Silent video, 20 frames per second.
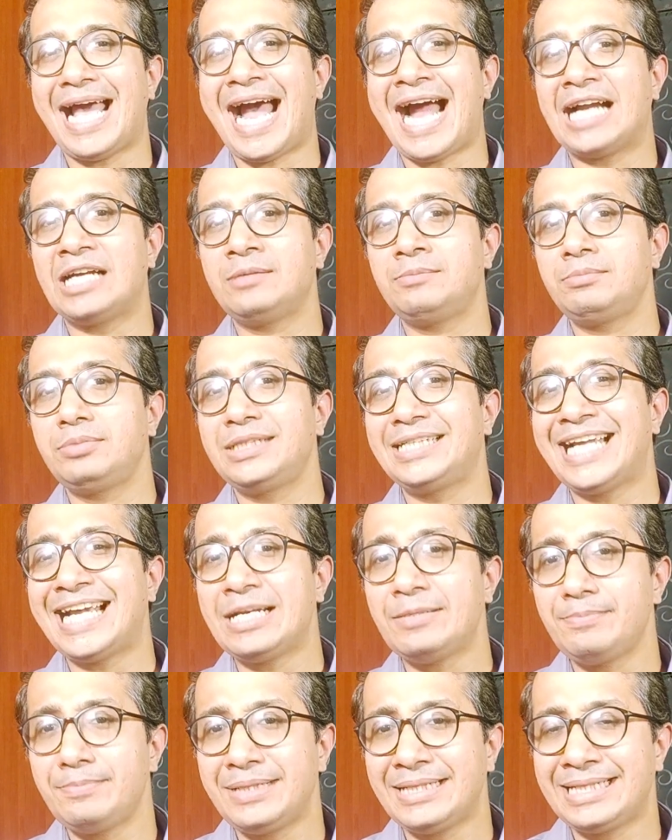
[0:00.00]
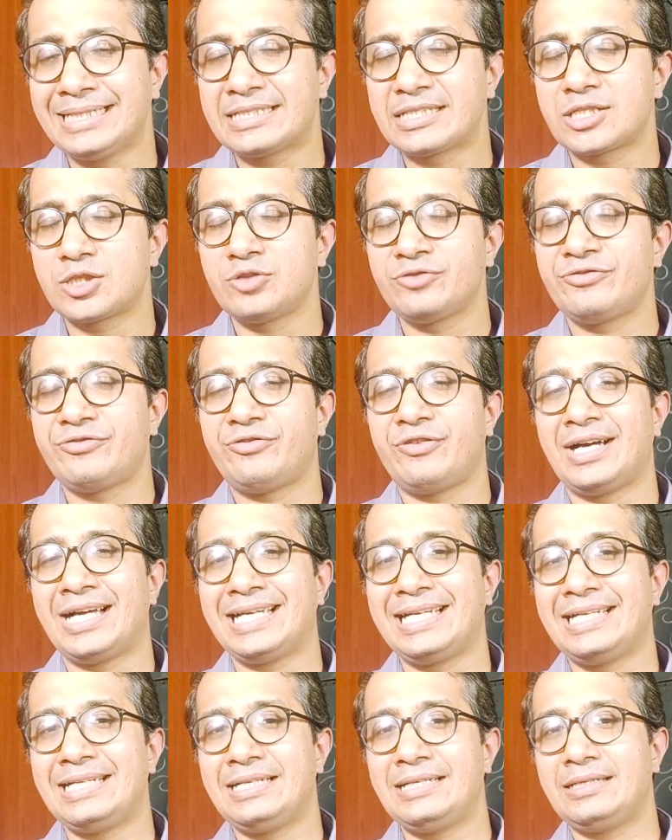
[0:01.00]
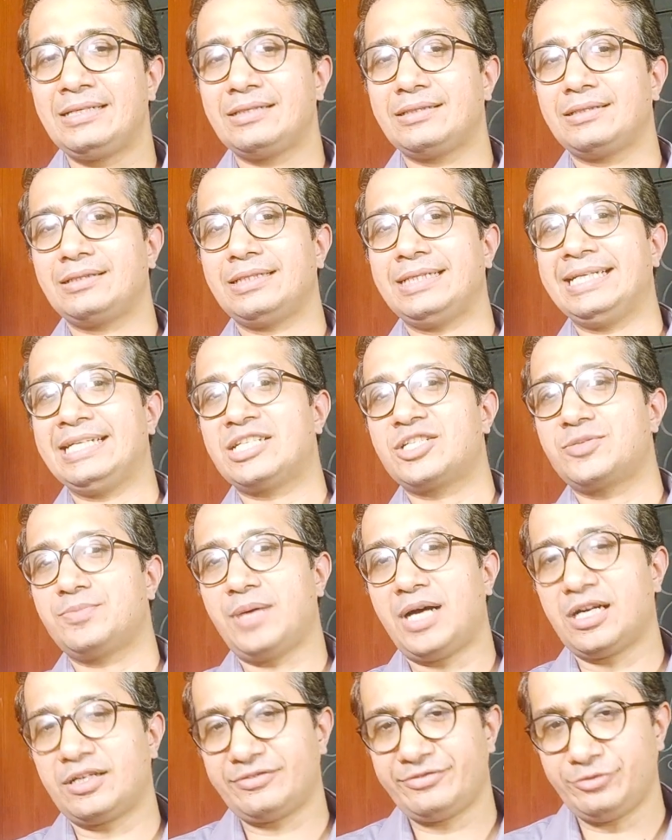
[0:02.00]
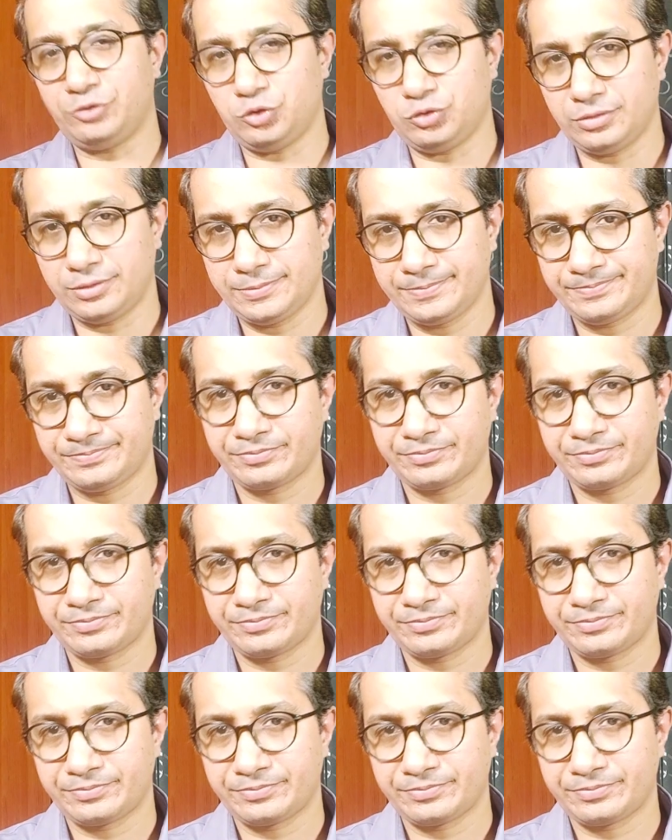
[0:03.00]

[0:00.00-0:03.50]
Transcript: Adam 10 minutes to find his smartphone.